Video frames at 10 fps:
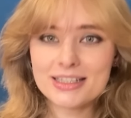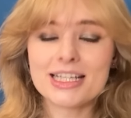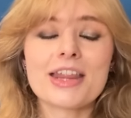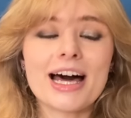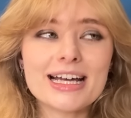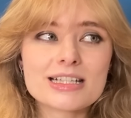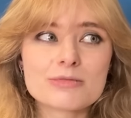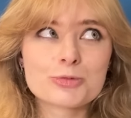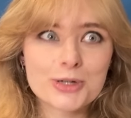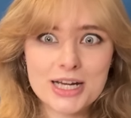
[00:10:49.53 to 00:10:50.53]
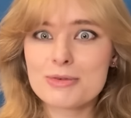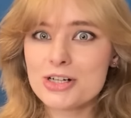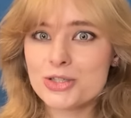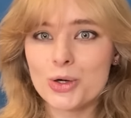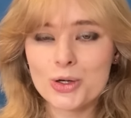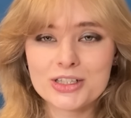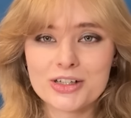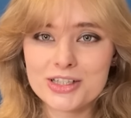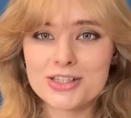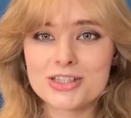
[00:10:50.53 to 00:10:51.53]
Now that is pretty much all the
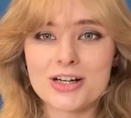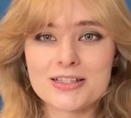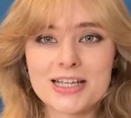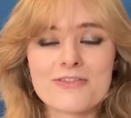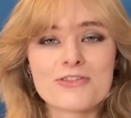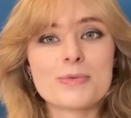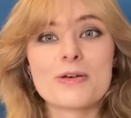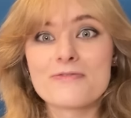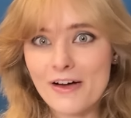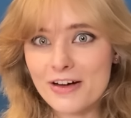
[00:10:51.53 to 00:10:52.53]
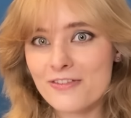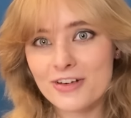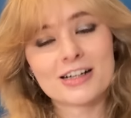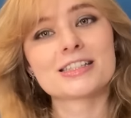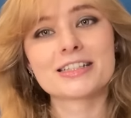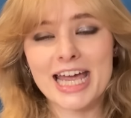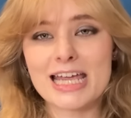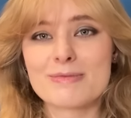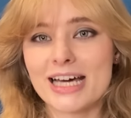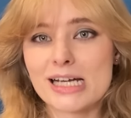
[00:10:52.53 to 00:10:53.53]
unused content from the very first
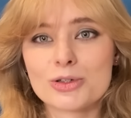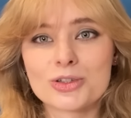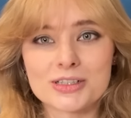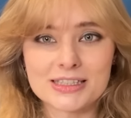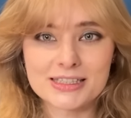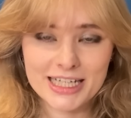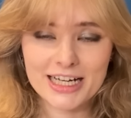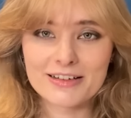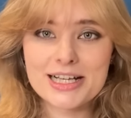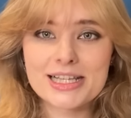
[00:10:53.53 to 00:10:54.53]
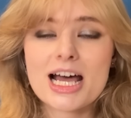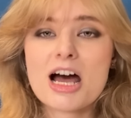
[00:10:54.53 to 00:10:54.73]
game in the Animal Crossing series,